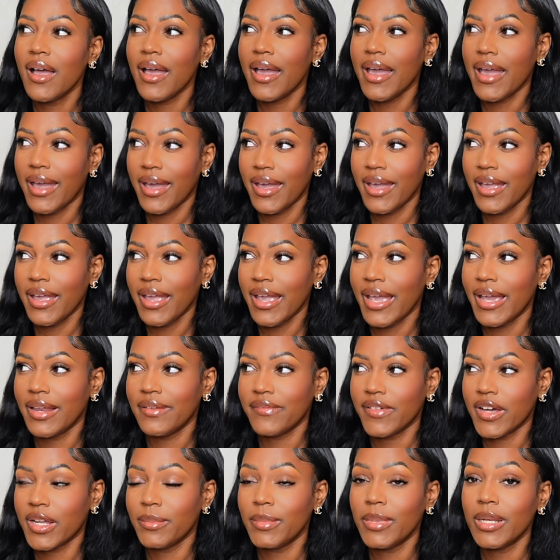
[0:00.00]
a and
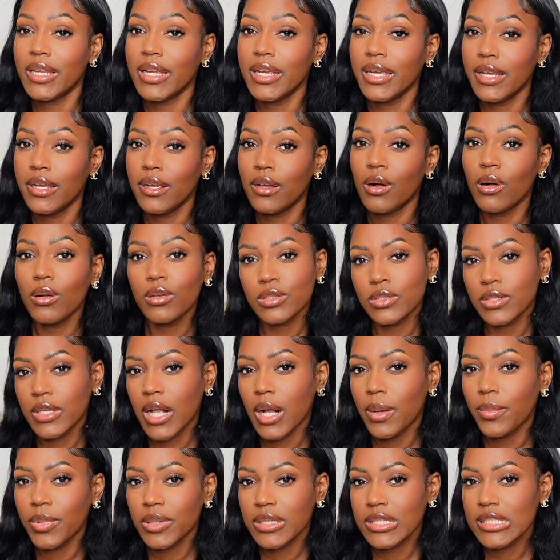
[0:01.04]
vitamin E also
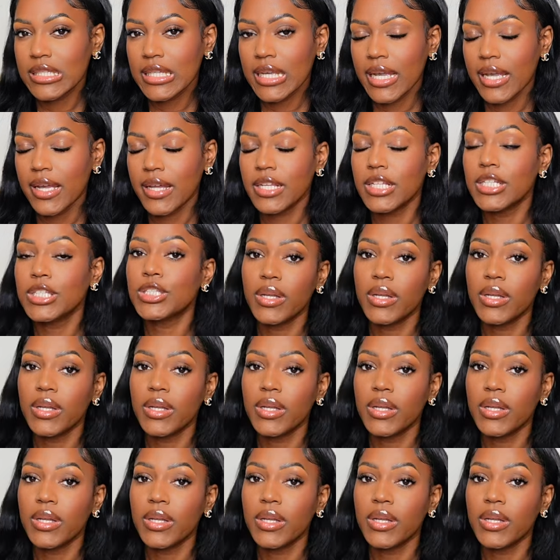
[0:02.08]
help with skin.